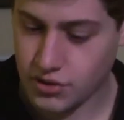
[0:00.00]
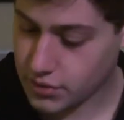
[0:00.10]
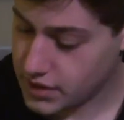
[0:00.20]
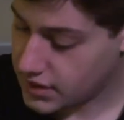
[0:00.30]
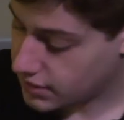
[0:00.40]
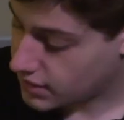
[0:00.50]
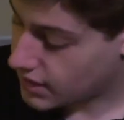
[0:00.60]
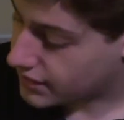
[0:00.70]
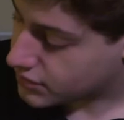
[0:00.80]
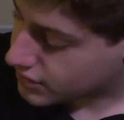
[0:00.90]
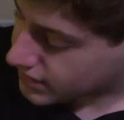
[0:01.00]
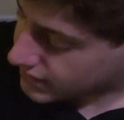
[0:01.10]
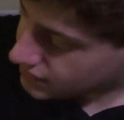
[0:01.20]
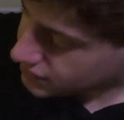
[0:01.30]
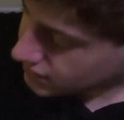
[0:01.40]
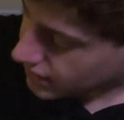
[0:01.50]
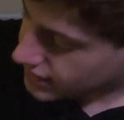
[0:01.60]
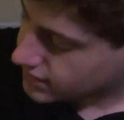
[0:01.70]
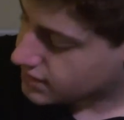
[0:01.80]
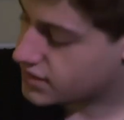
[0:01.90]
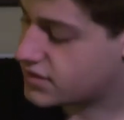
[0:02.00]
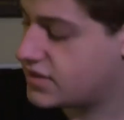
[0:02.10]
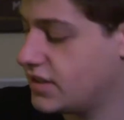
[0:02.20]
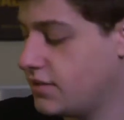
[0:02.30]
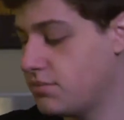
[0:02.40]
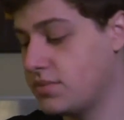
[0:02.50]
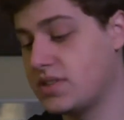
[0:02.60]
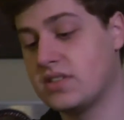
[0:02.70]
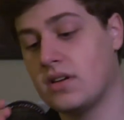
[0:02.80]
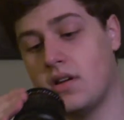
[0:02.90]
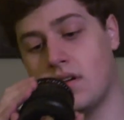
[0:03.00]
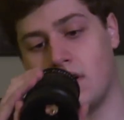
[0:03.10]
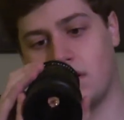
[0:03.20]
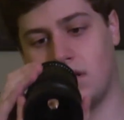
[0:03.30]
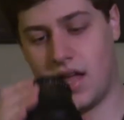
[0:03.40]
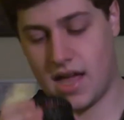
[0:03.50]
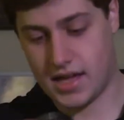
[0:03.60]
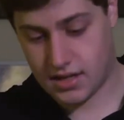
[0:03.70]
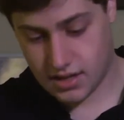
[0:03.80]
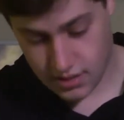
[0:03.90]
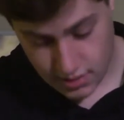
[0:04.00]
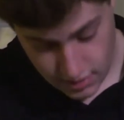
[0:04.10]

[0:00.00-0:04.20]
through it and looking at the light, it seems like